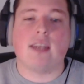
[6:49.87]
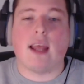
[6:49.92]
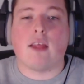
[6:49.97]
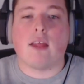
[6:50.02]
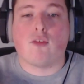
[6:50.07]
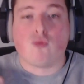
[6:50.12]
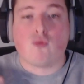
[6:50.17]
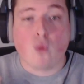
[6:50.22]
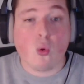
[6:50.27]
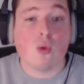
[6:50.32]
Now,
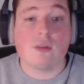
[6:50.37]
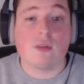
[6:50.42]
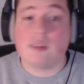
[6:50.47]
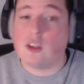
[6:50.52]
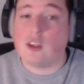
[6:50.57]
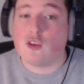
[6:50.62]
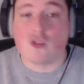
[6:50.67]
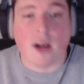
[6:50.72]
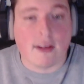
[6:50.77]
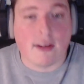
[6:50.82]
the rules for
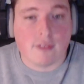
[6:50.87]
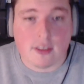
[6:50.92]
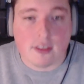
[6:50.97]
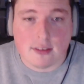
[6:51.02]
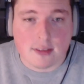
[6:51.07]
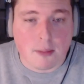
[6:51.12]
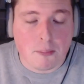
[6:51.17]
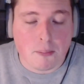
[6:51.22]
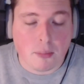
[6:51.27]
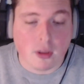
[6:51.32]
the draft are
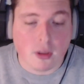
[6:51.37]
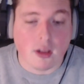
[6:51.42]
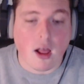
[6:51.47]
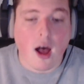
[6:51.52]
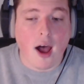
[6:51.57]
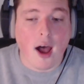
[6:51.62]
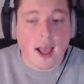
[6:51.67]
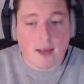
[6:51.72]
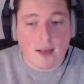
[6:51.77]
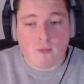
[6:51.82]
simple.
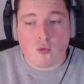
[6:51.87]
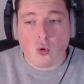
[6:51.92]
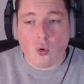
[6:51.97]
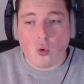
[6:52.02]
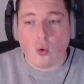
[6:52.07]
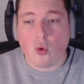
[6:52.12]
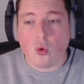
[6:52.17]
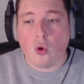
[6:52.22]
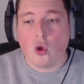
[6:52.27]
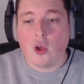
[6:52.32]
I am
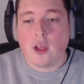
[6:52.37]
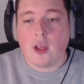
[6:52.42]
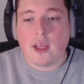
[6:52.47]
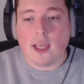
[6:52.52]
Raw.